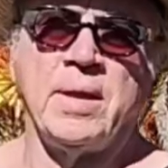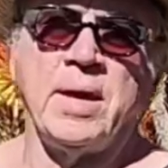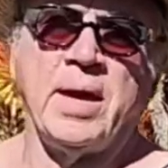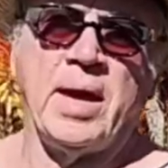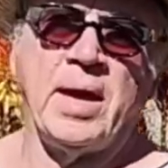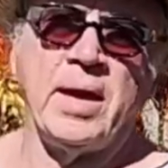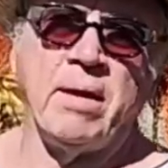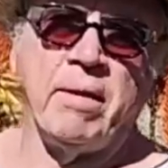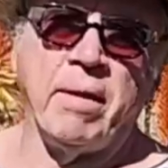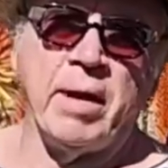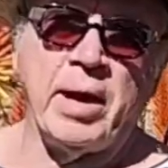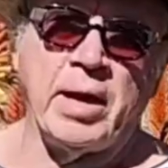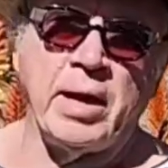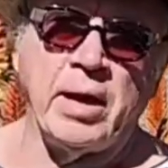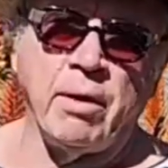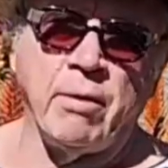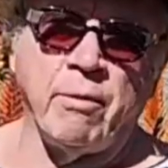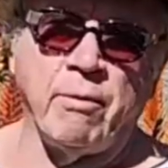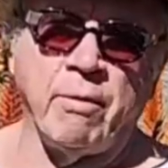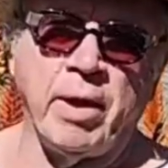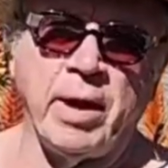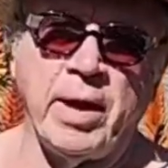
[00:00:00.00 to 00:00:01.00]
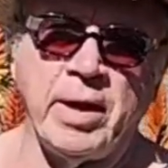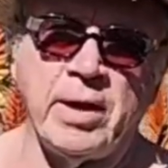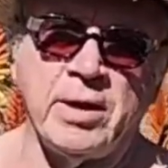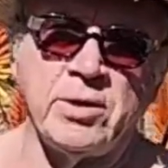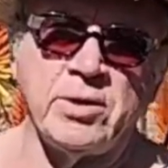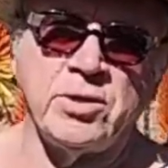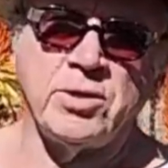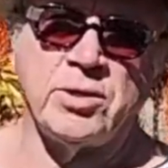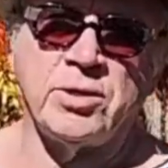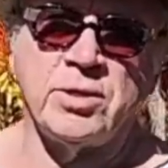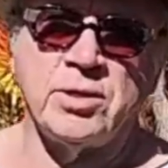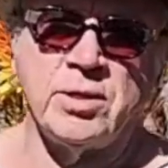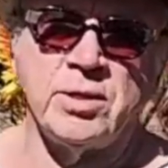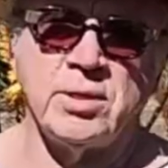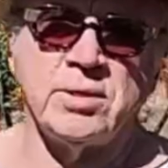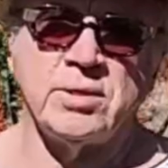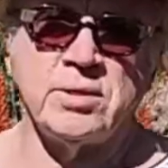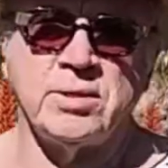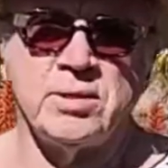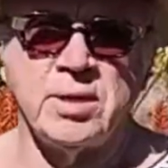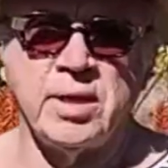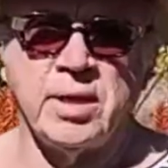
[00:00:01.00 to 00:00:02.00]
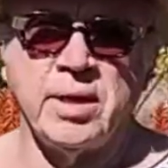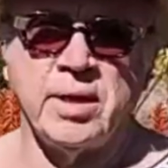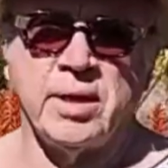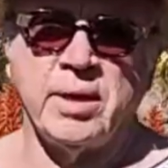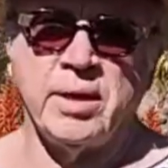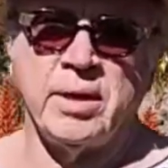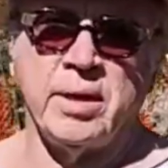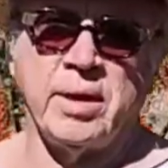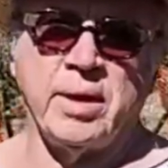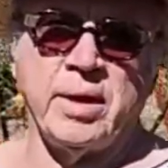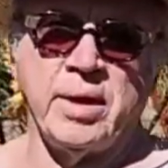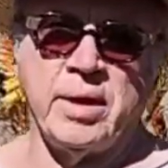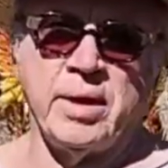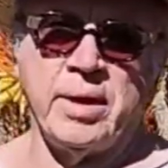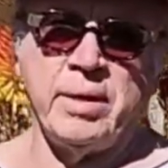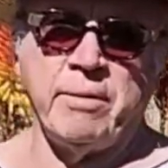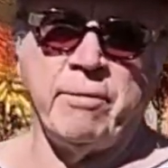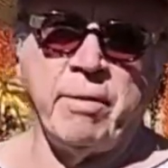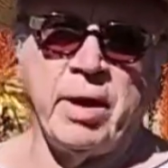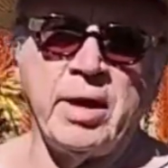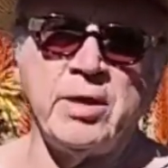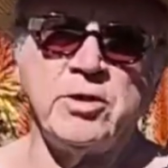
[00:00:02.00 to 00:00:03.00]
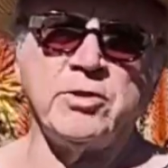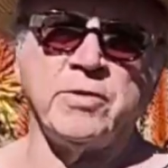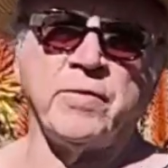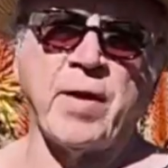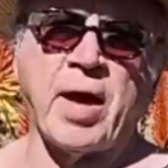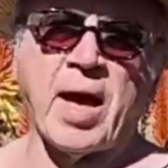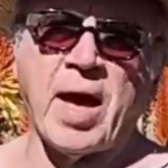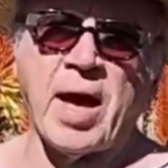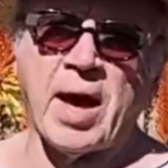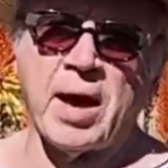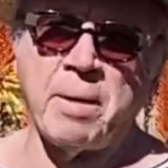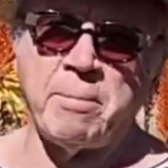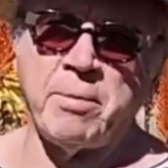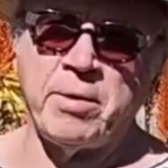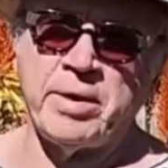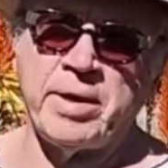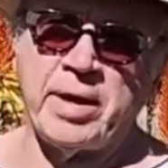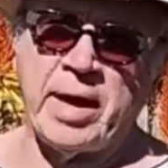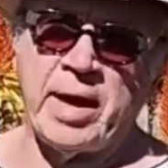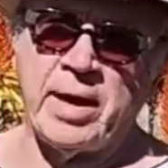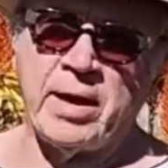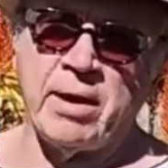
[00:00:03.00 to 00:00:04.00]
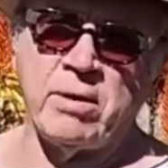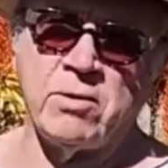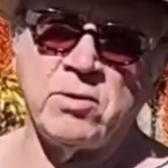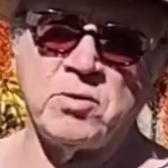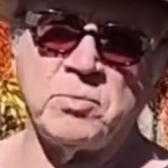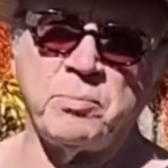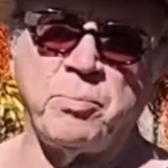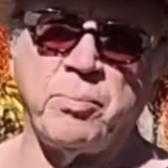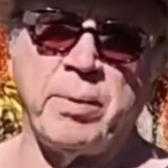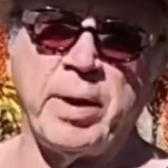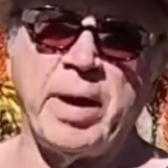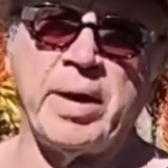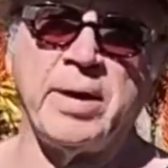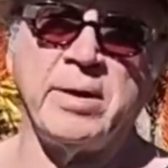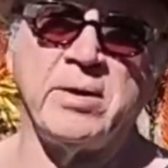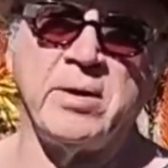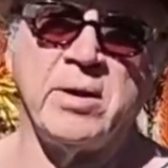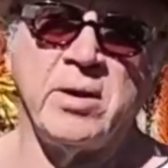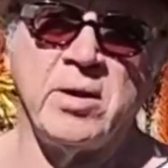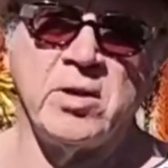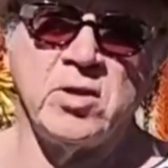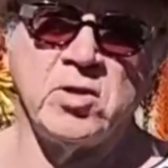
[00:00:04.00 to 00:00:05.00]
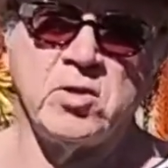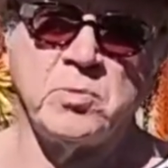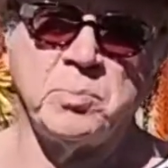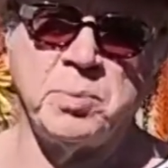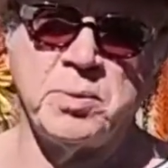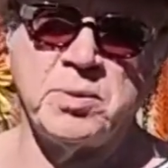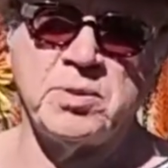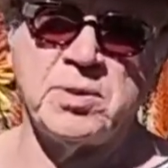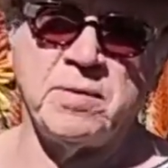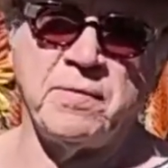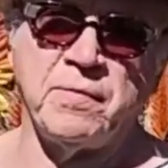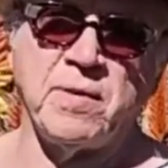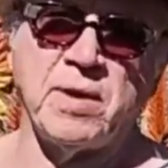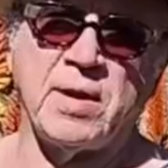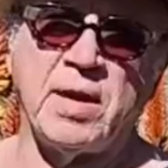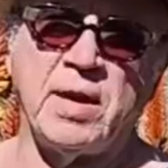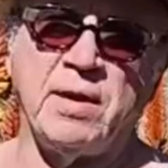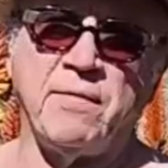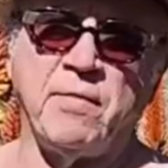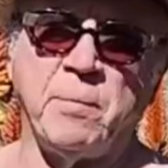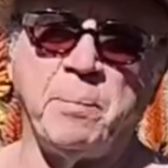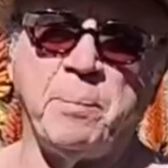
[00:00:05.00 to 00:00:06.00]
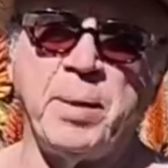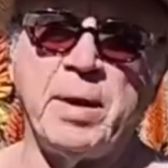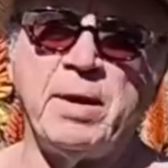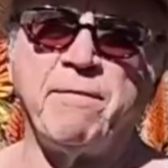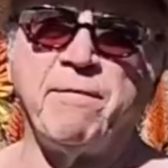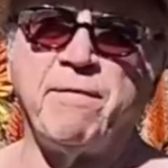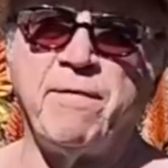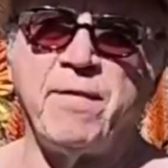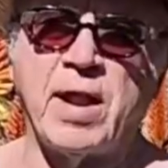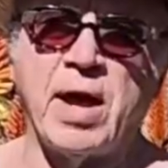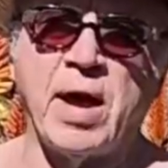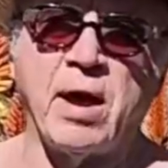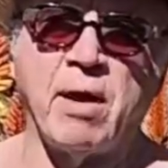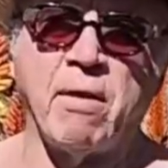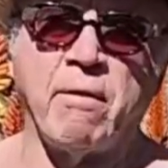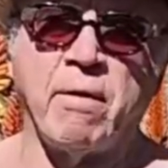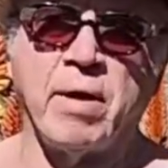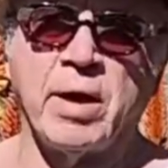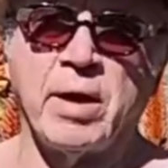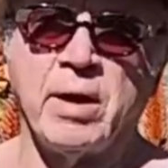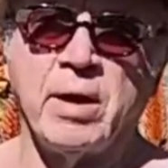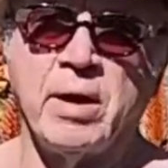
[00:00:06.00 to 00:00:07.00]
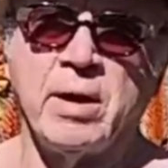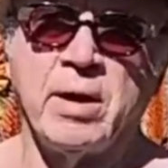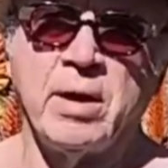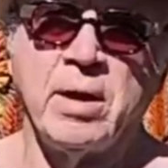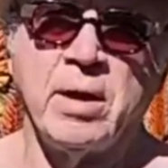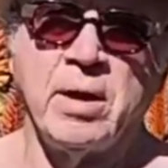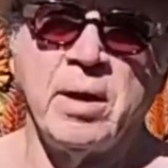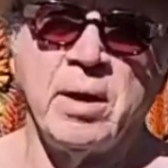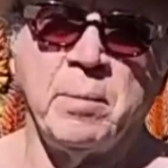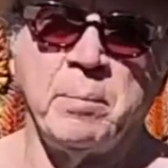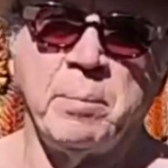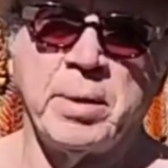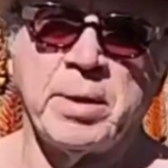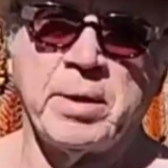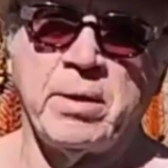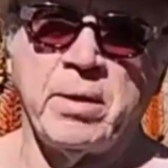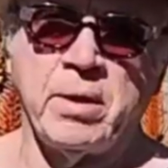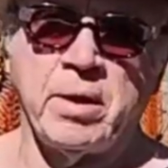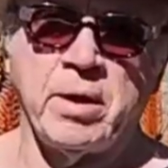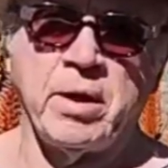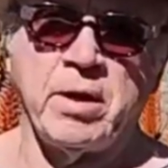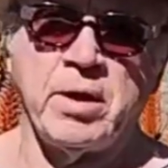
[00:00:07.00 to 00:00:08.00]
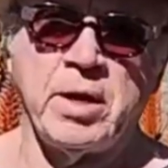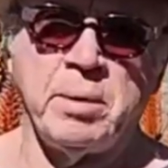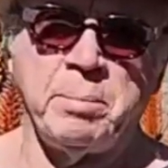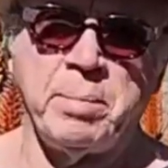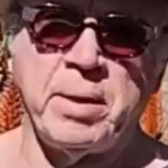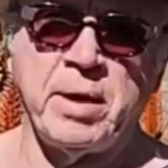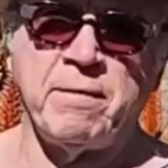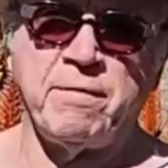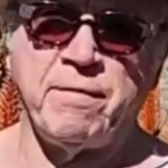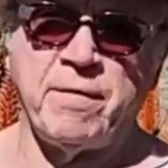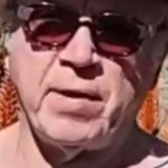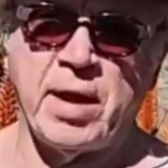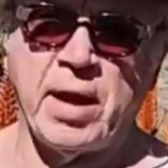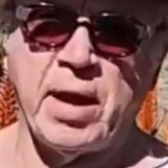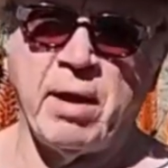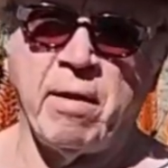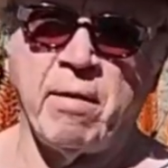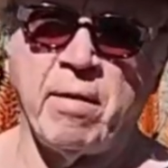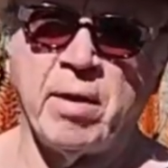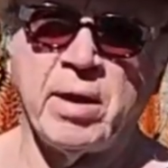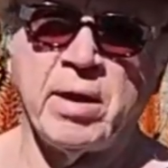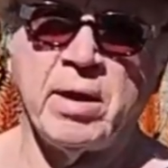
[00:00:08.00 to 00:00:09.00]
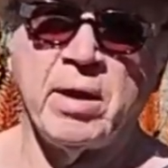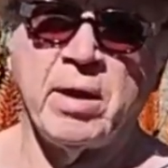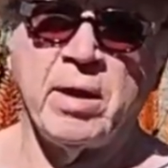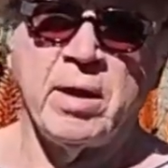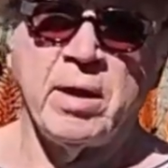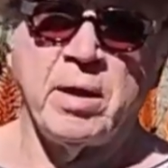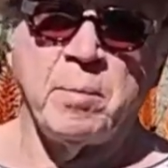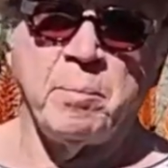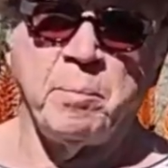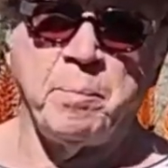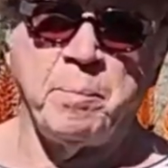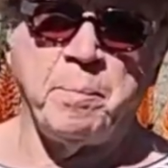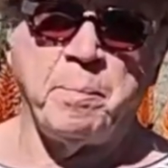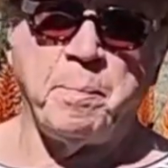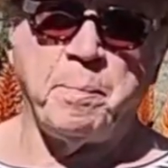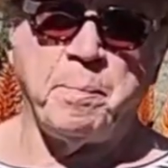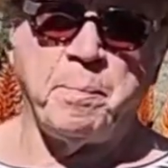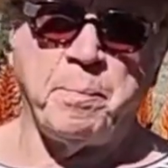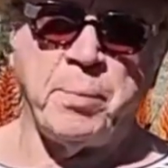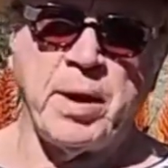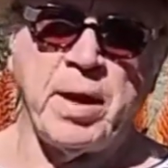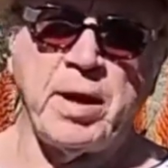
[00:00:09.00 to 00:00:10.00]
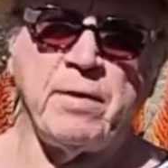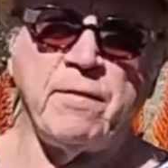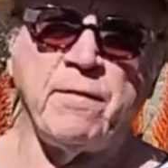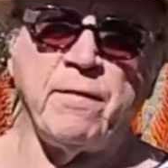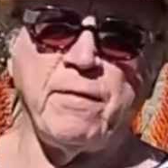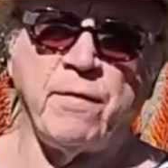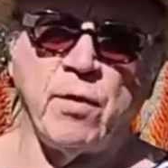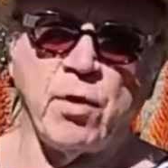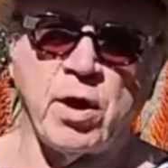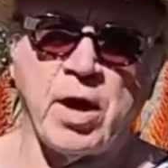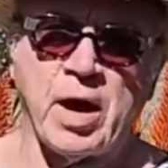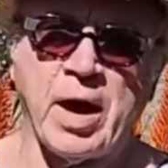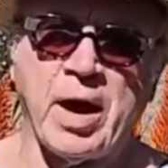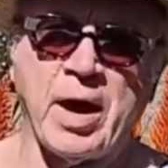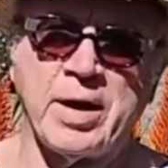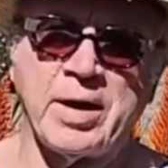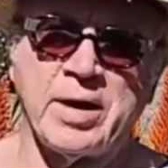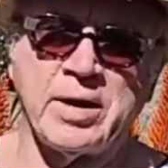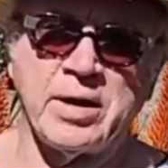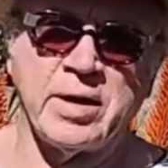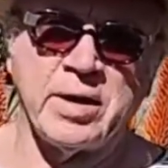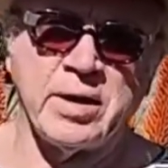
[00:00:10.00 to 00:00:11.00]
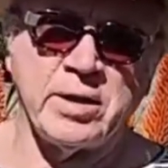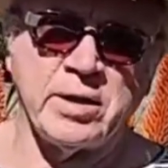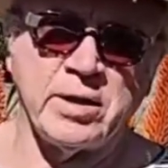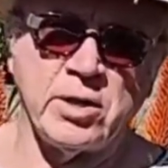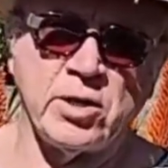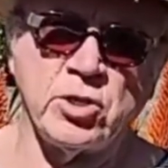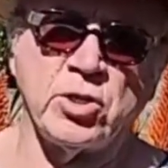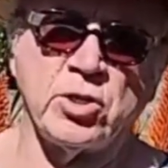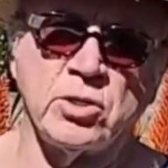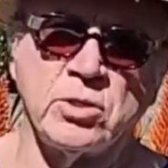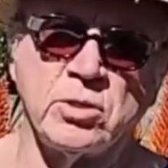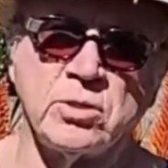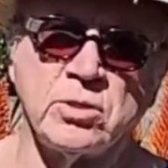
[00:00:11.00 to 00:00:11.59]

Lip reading: aloe range is a range of hybrid aloes bred specifically for big flowering, but not only big flowering, bred for garden conditions.